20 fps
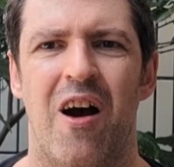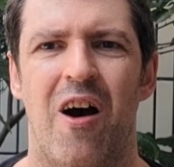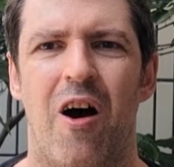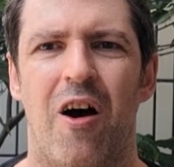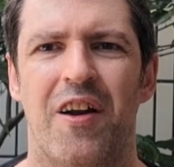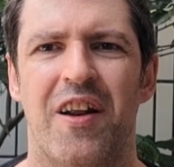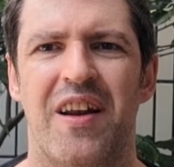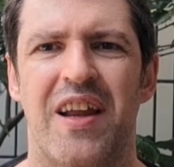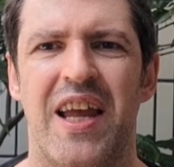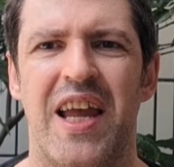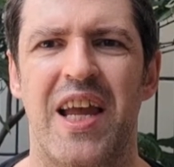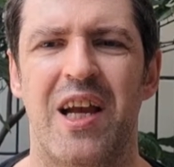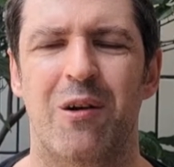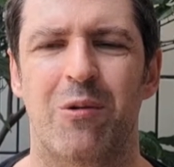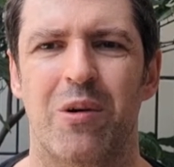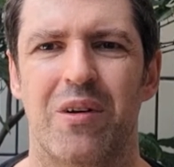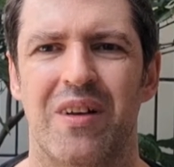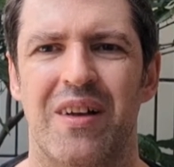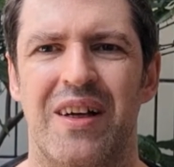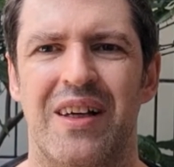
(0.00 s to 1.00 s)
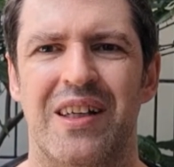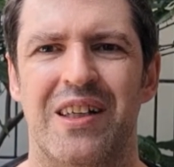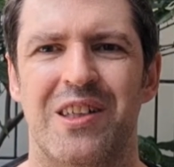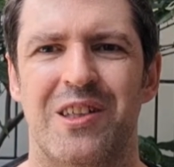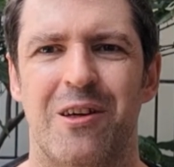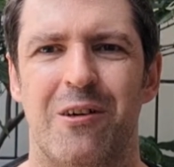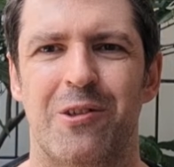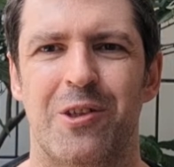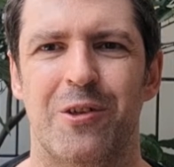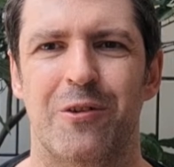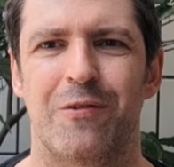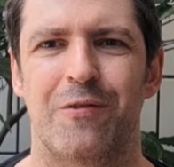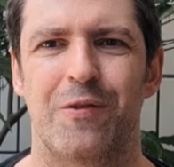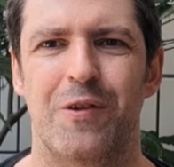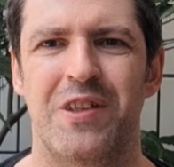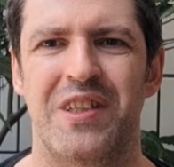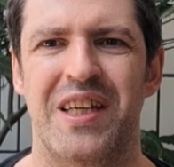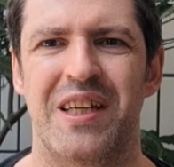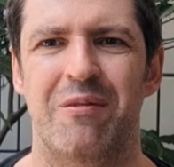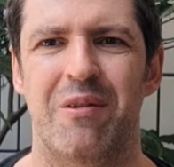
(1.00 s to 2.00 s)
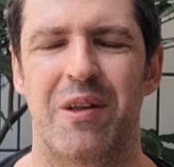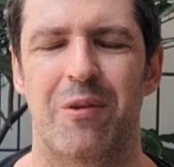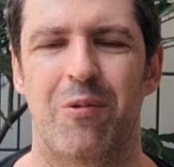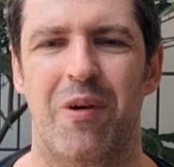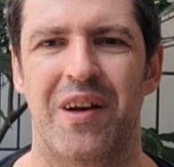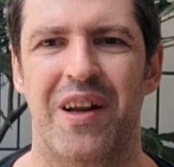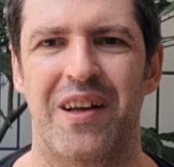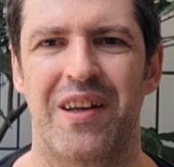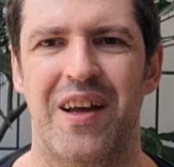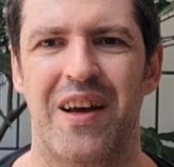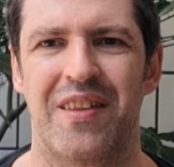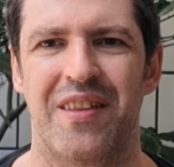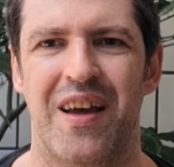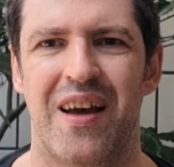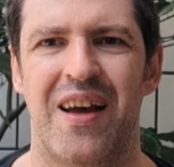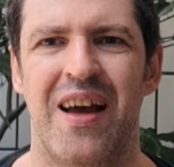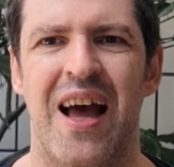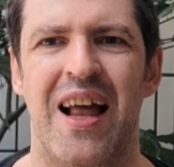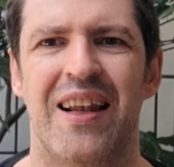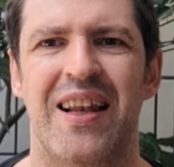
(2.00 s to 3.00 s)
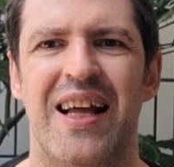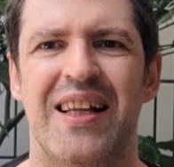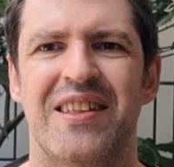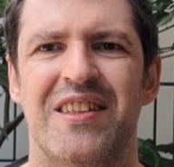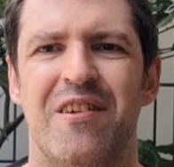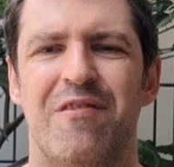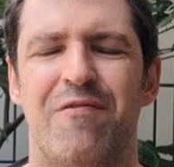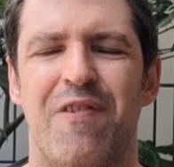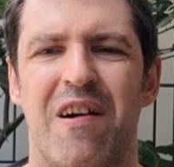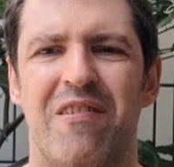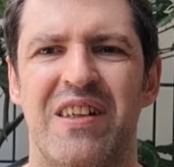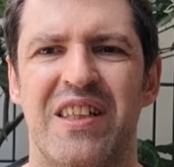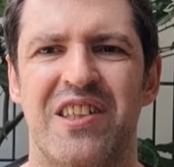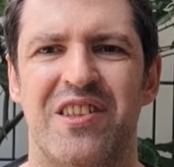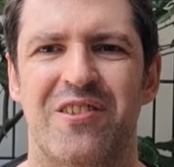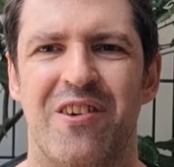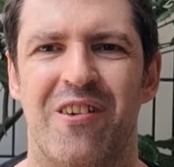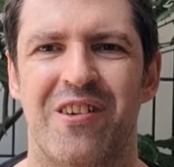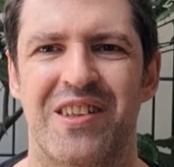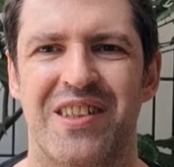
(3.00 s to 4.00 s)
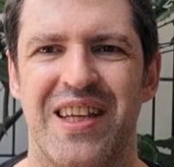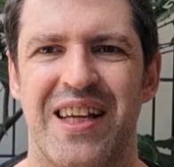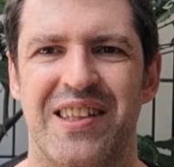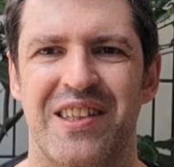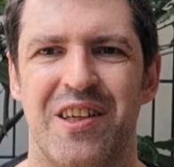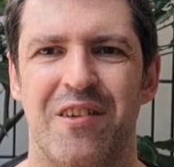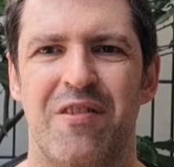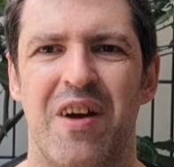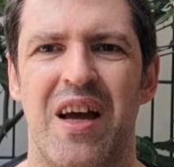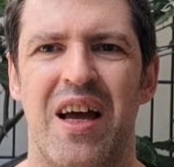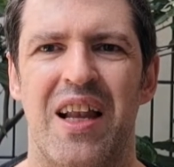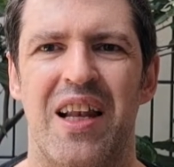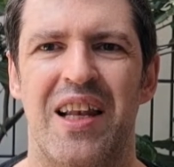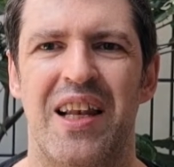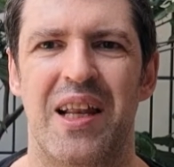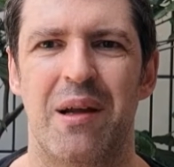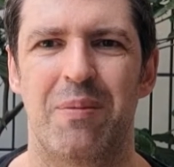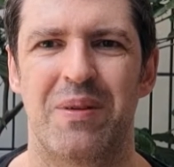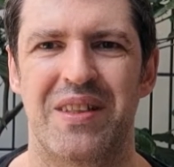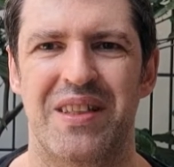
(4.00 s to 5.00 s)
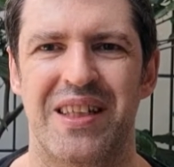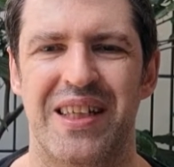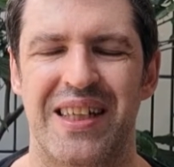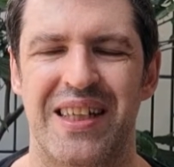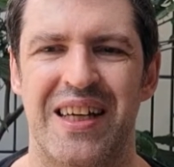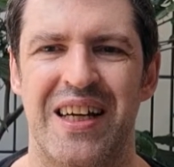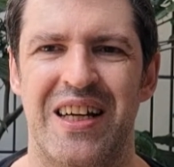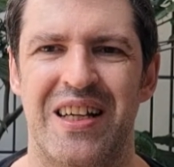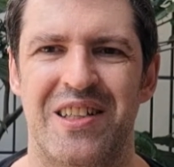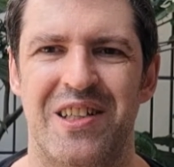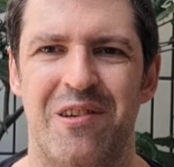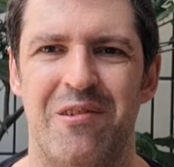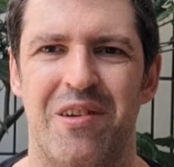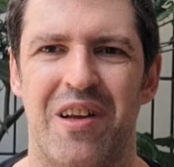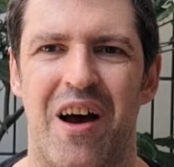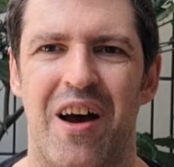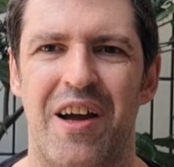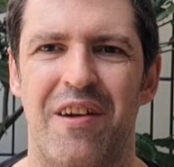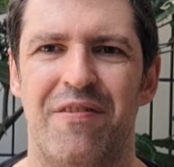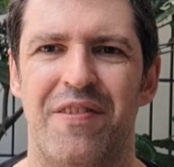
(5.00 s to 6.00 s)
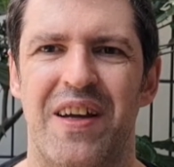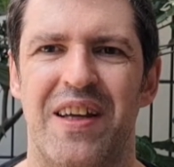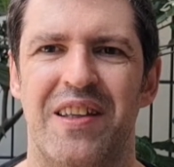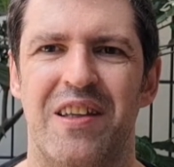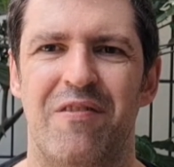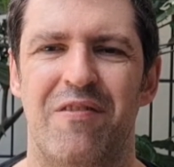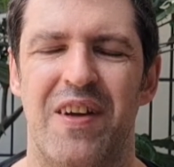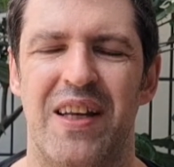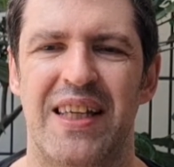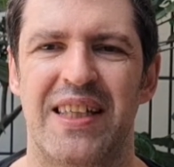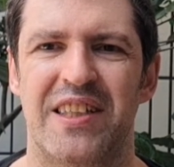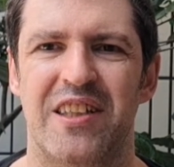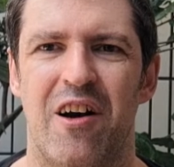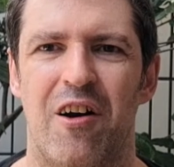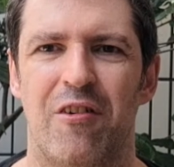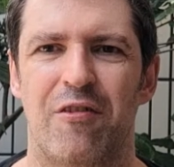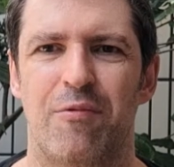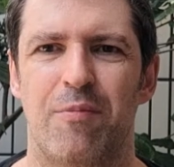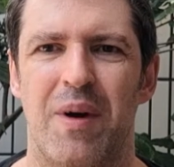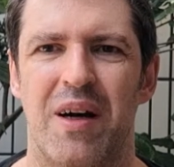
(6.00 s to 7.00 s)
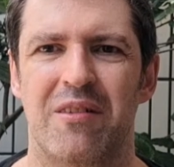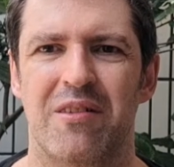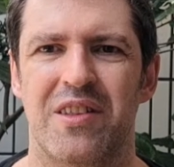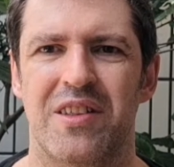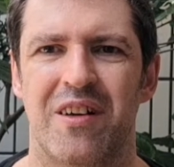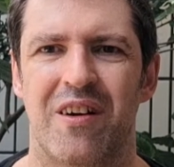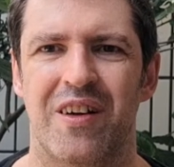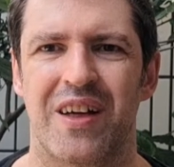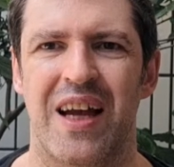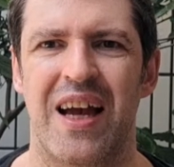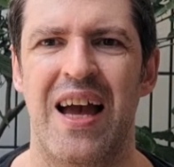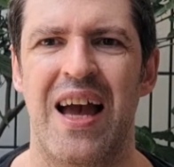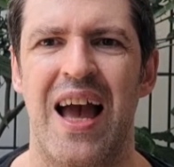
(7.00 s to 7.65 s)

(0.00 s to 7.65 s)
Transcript: on an equal social footing with one another lends a very strong sense of liberty to life in the village of Melcott,